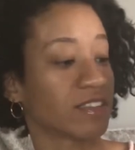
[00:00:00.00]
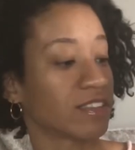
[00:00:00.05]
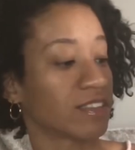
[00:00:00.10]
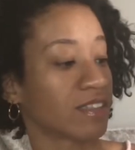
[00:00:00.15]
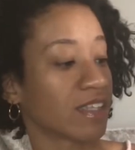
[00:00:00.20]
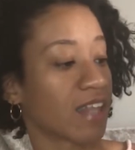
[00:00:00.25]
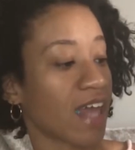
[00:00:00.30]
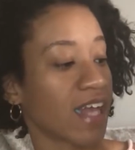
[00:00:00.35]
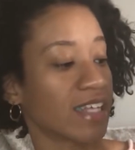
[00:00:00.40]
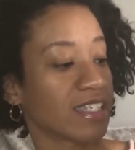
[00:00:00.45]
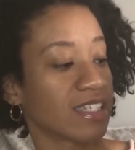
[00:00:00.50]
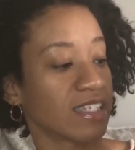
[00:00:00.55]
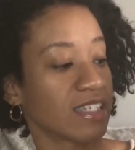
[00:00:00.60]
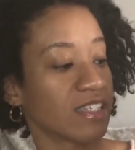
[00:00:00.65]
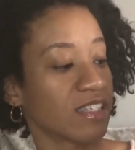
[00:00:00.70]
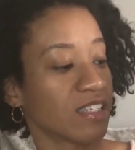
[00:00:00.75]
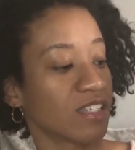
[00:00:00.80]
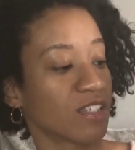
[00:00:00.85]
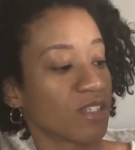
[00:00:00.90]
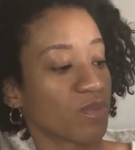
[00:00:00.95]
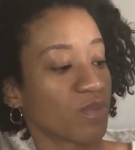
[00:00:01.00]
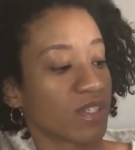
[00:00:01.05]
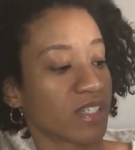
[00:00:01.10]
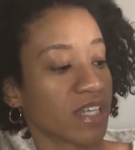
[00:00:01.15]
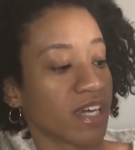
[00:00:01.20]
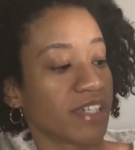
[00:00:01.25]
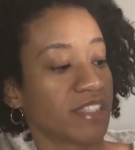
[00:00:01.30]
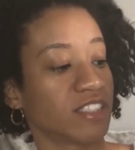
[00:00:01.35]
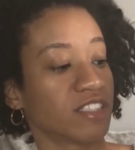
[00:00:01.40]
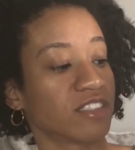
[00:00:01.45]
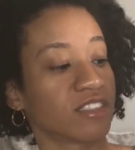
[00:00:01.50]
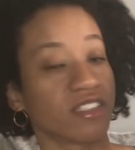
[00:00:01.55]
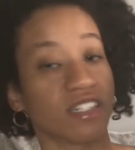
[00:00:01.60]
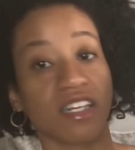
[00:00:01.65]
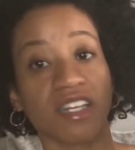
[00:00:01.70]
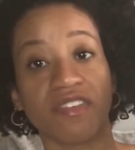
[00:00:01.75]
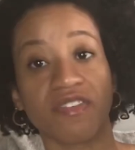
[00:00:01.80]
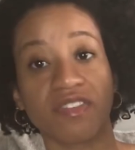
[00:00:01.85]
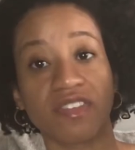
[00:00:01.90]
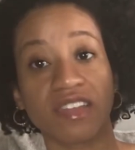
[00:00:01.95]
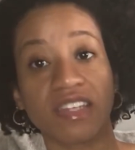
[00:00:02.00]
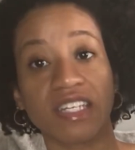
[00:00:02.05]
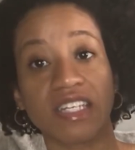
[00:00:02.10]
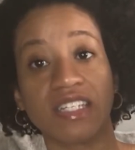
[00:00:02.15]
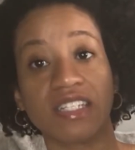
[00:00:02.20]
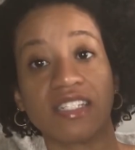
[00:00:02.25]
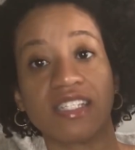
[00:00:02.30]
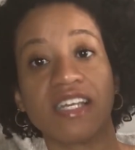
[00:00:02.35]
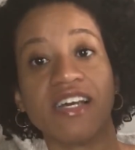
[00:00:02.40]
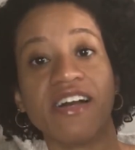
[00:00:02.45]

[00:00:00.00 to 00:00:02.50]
that sentence was underneath these